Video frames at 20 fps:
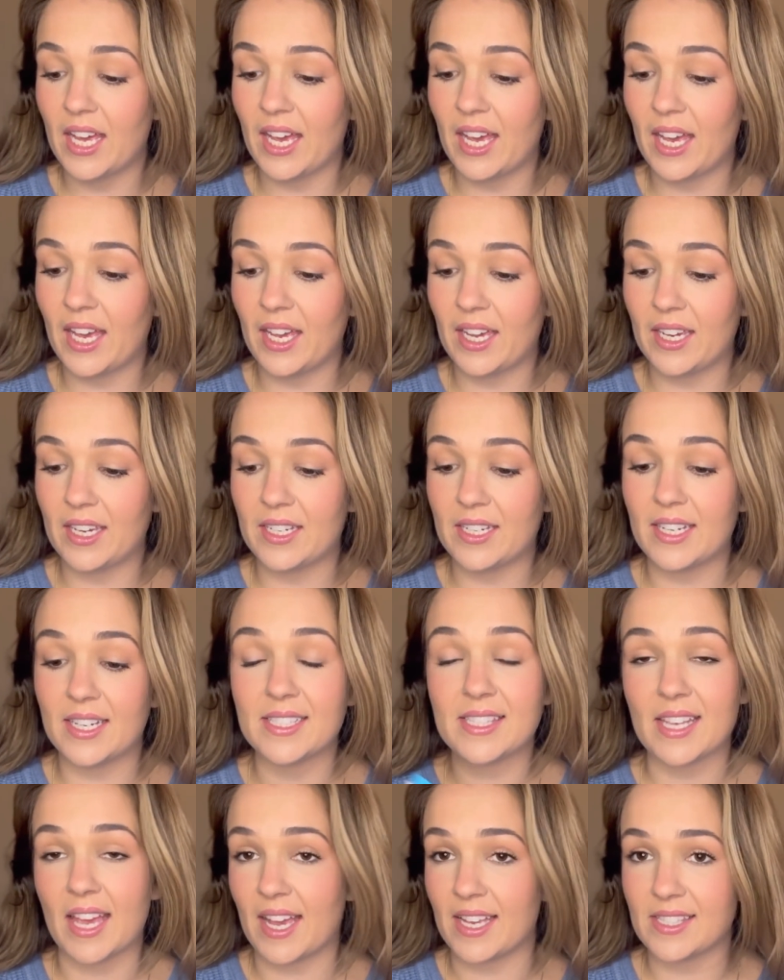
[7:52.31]
And
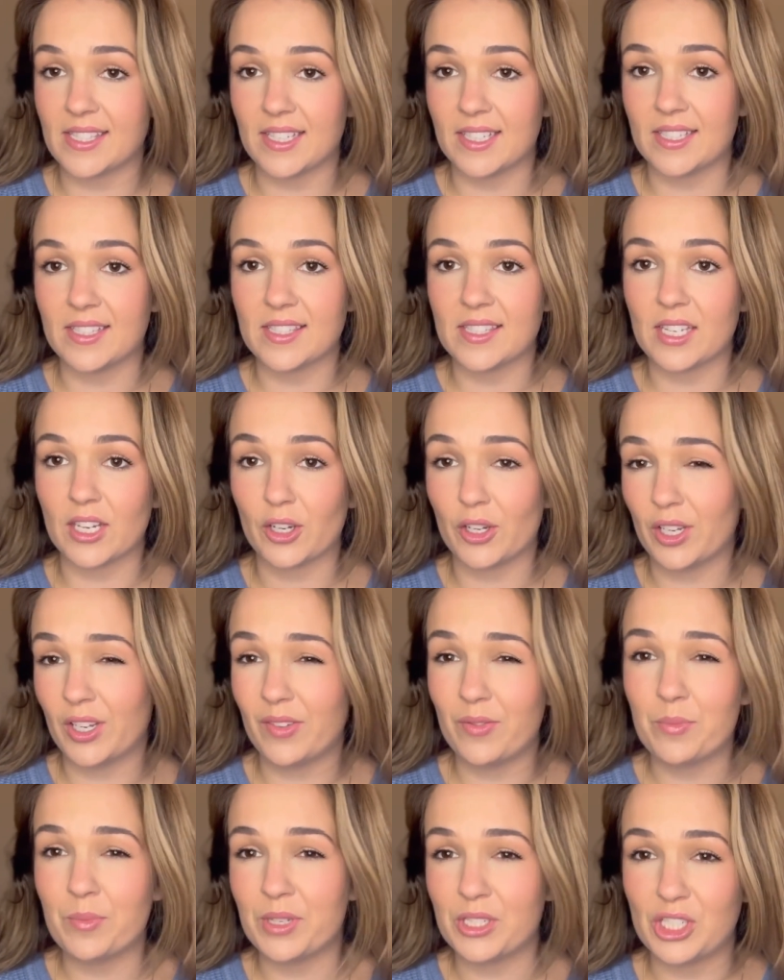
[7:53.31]
it's Essence. It could
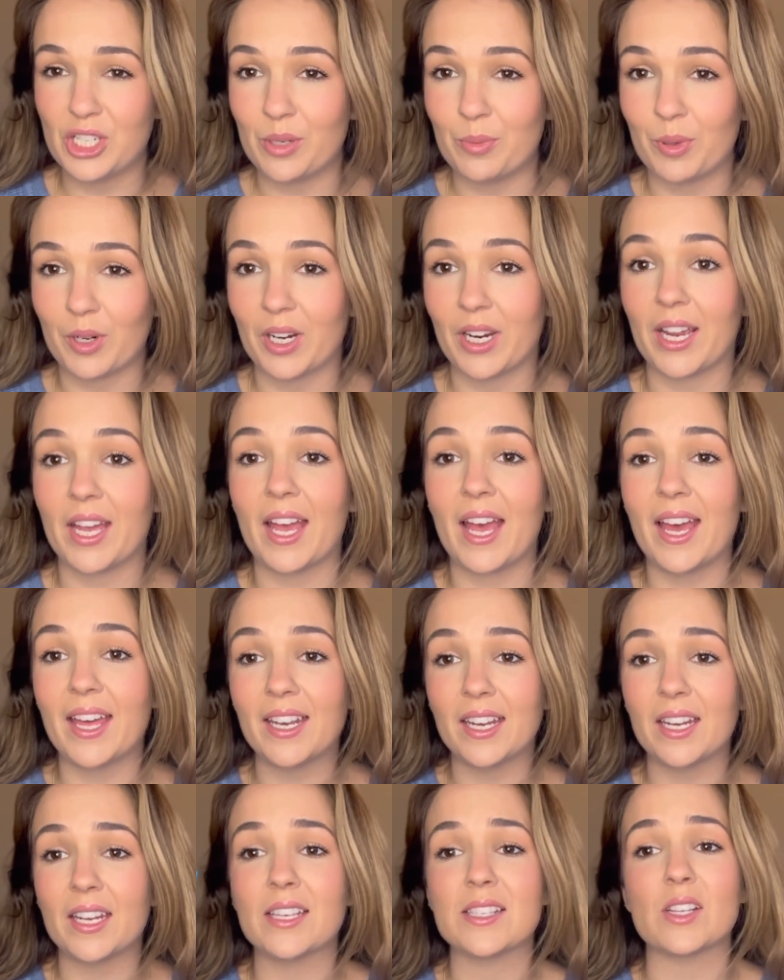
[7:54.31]
even be cheaper, and
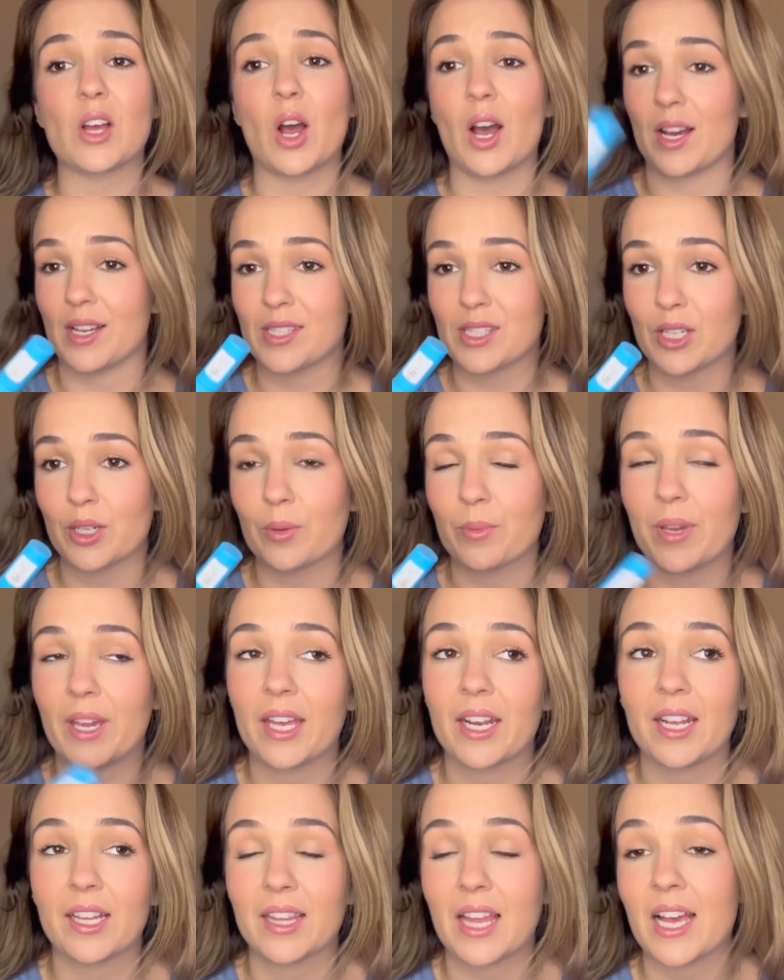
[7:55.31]
it is awesome,
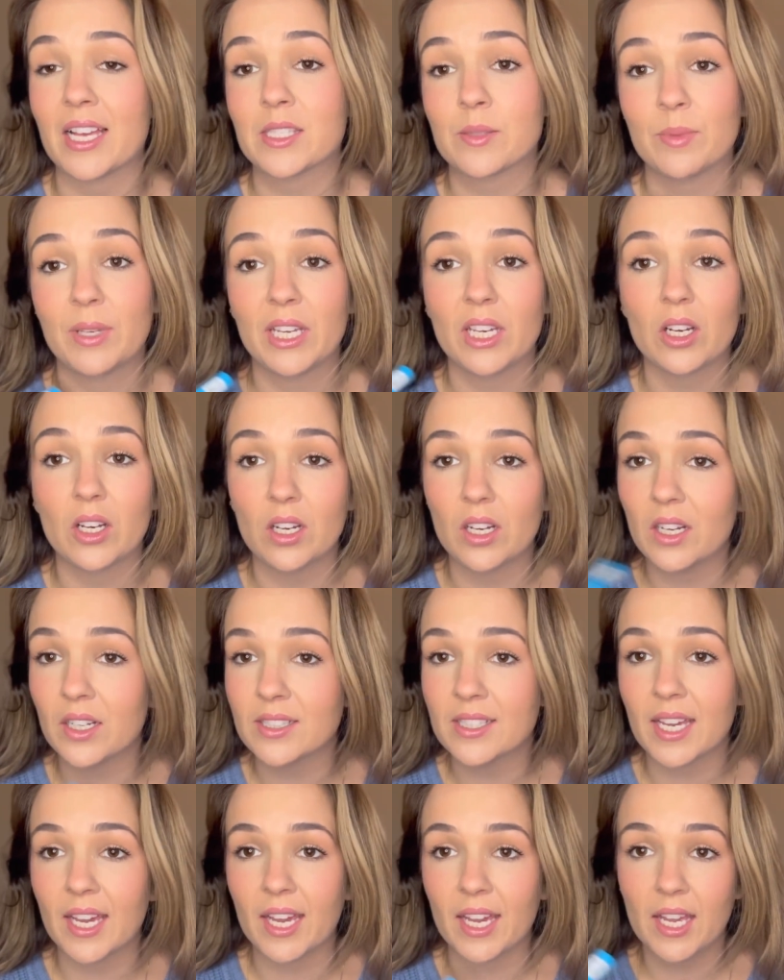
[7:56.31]
and it lasts me all
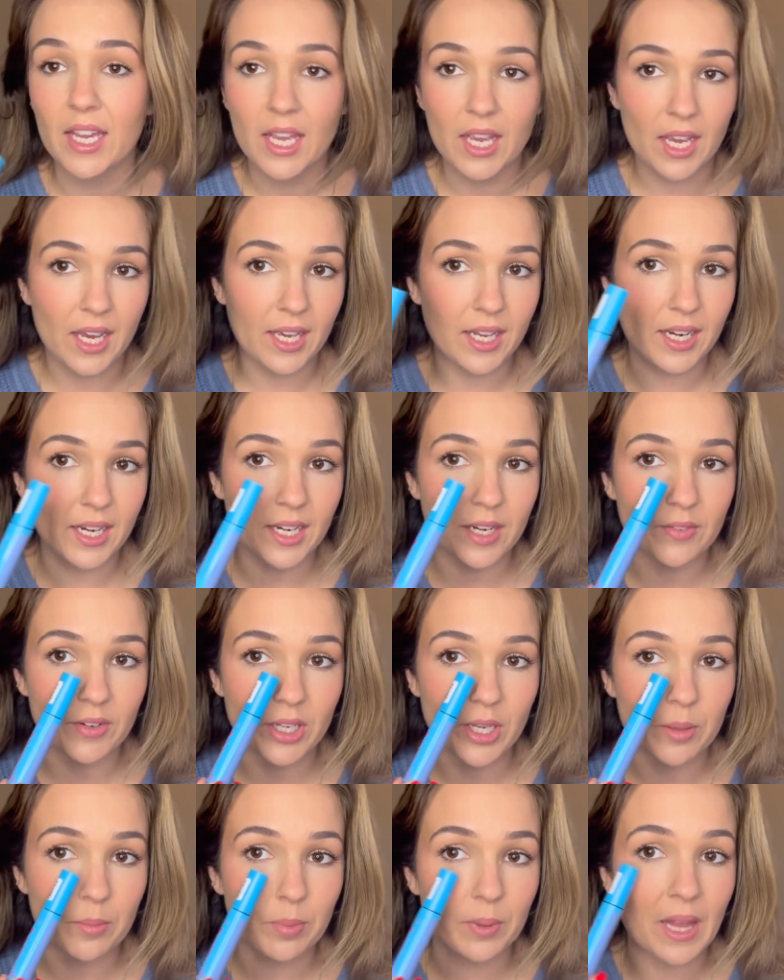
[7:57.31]
day, and I never
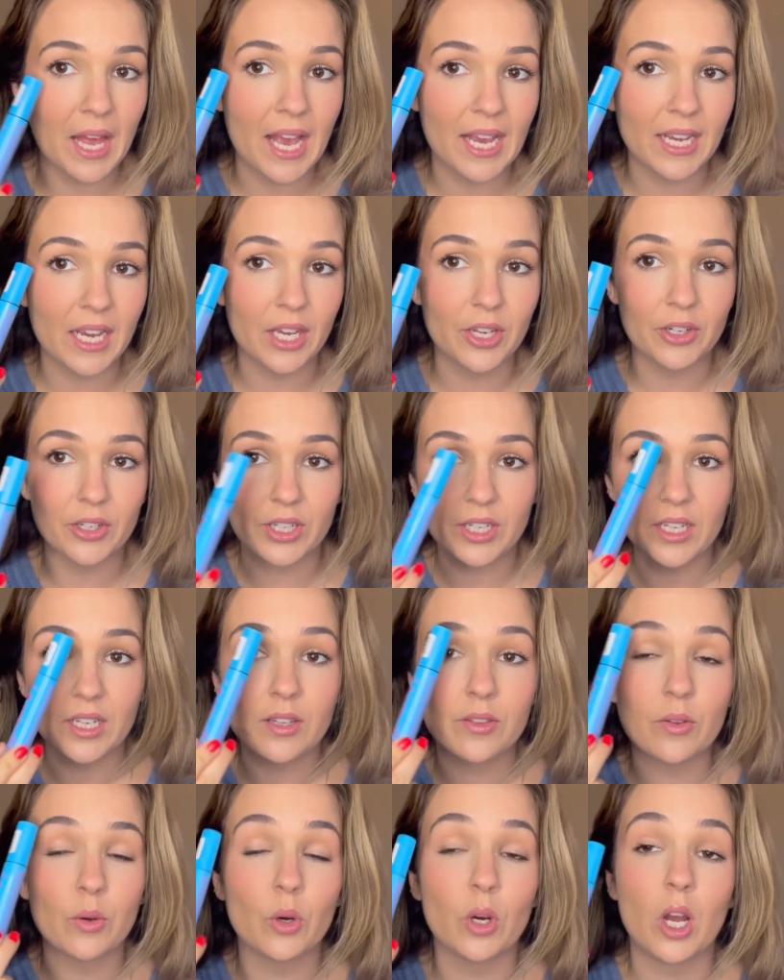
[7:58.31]
get black
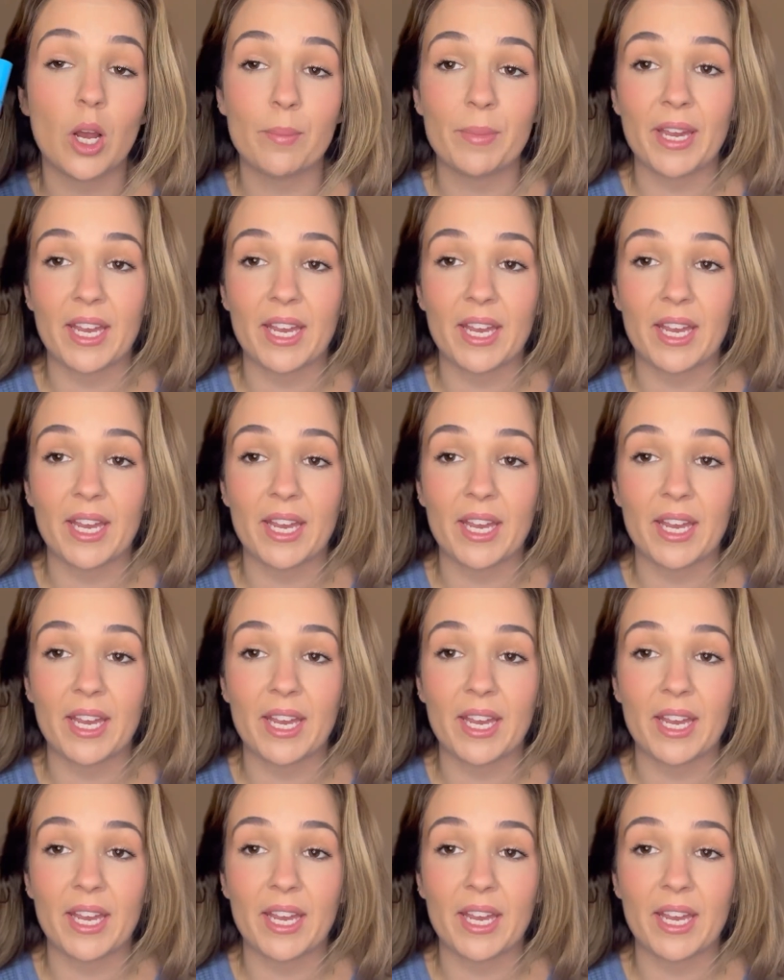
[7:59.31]
underneath or on my